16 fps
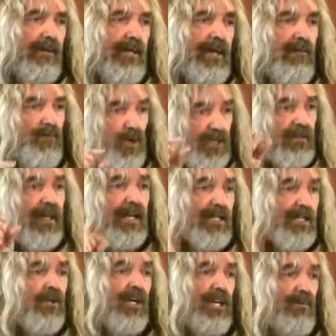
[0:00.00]
And most of that is
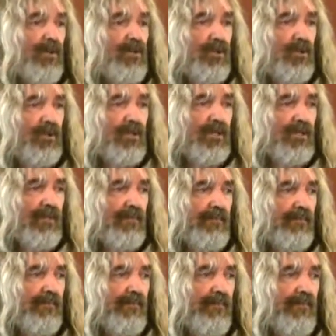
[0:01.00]
talking about Eucharist.
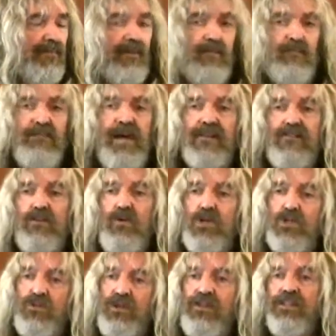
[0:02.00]
Matthew,
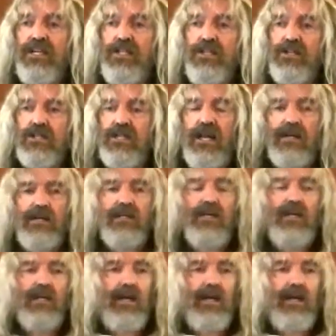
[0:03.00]
who's written 10 years later,